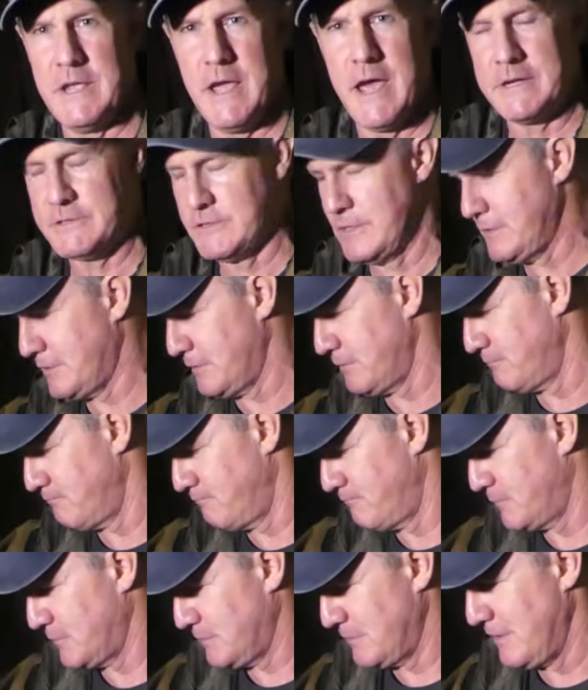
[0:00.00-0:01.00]
access, and
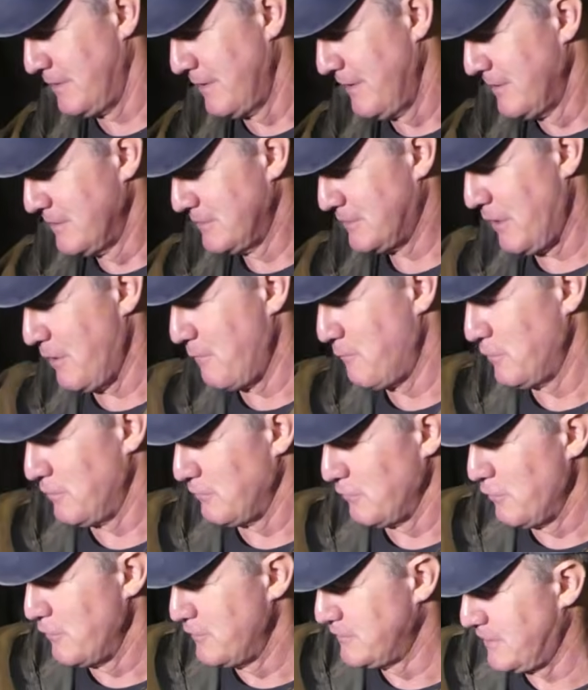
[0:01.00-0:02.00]
so I
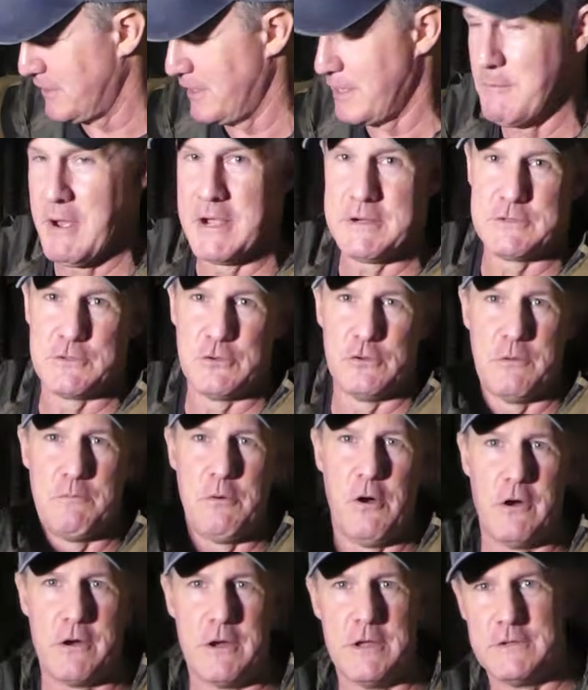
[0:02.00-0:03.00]
wouldn't lose it in amongst all the
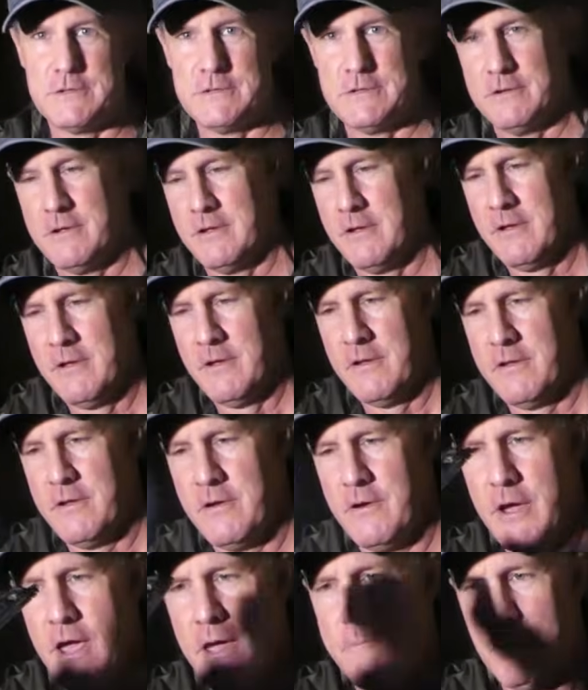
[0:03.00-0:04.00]
pockets.
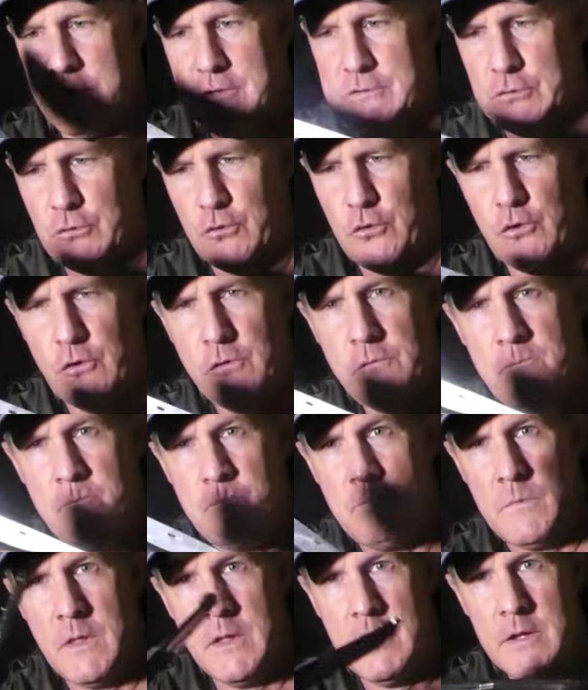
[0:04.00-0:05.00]
I had my saw.
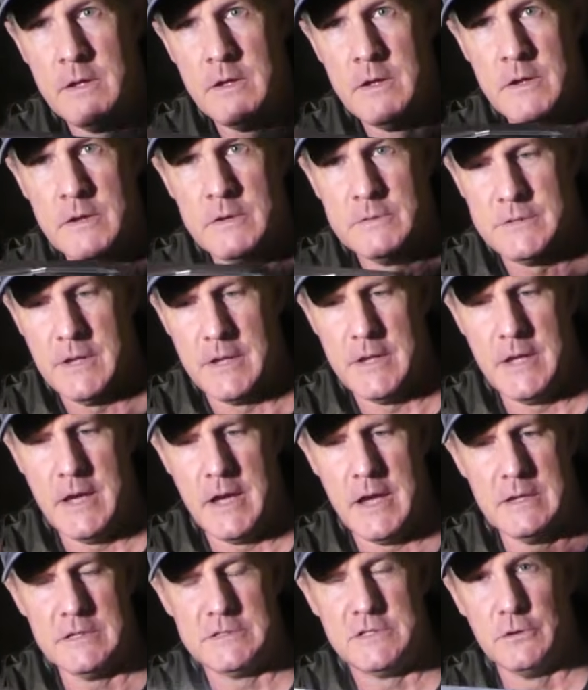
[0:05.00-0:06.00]
It's
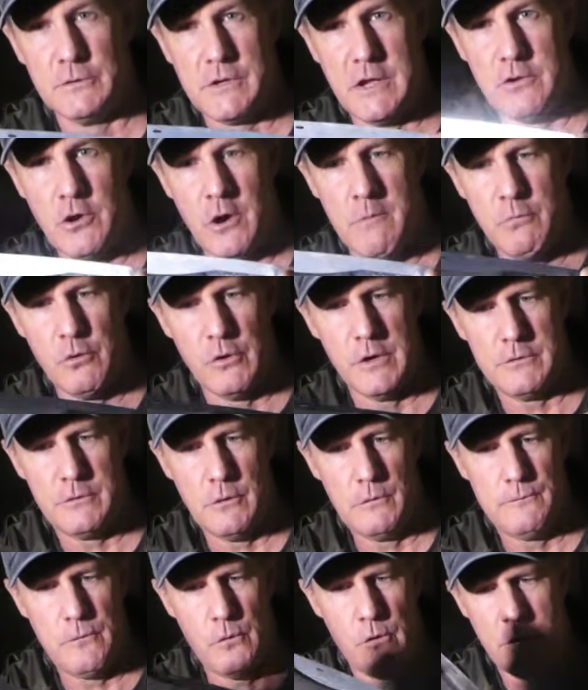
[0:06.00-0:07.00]
a Silky Gomboy
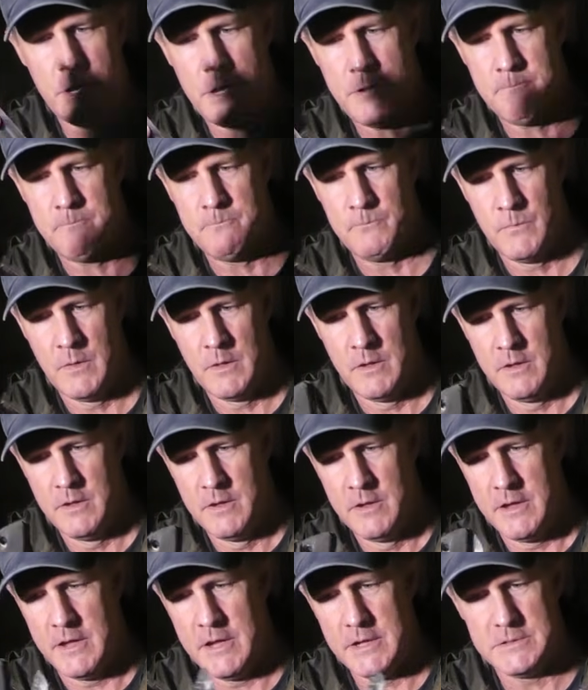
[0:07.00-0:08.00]
240.
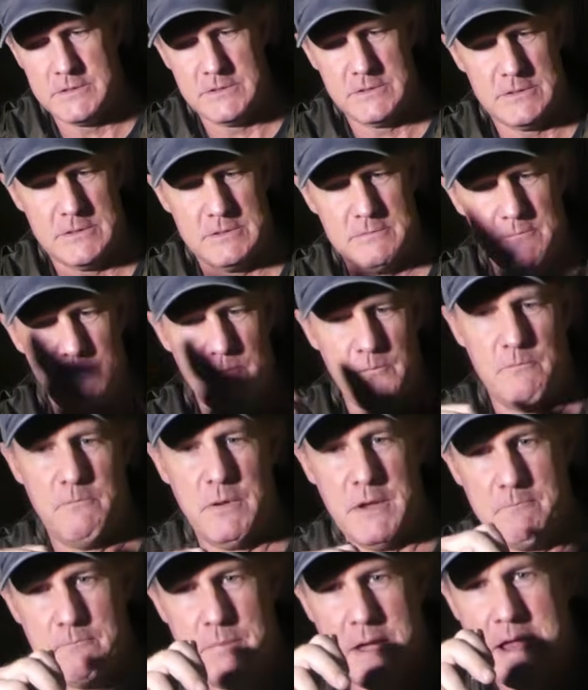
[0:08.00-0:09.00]
It's a
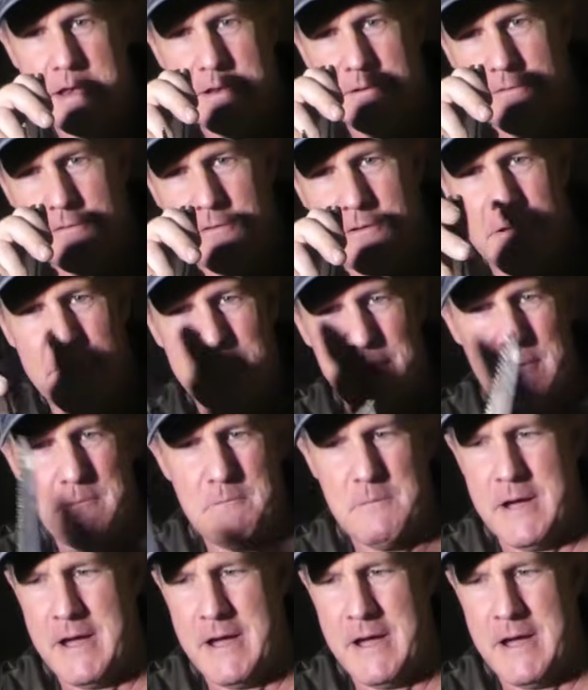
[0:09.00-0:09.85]
bit bent from